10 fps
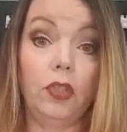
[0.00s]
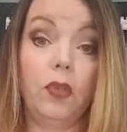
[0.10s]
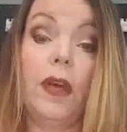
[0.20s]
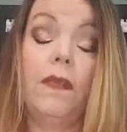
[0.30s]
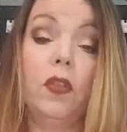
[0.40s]
You
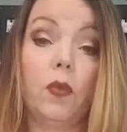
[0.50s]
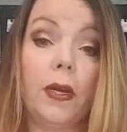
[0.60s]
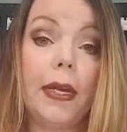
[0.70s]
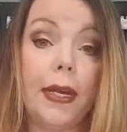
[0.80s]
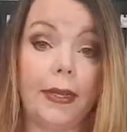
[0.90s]
have
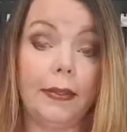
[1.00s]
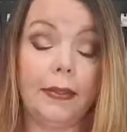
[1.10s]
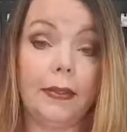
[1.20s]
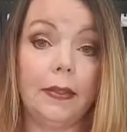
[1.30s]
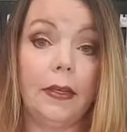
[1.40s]
3
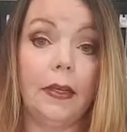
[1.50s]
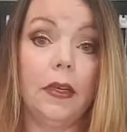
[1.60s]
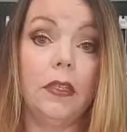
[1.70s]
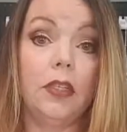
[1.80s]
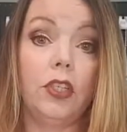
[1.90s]
days
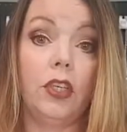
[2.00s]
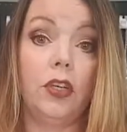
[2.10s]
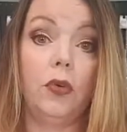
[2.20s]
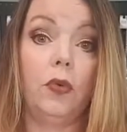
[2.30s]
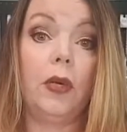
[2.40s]

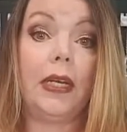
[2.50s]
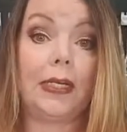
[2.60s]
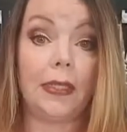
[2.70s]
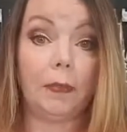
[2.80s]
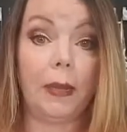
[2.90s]
to
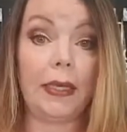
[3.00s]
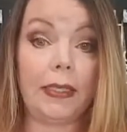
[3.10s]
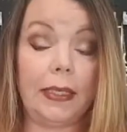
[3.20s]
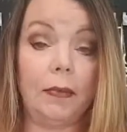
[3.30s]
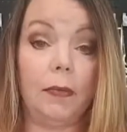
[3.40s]
inspect it,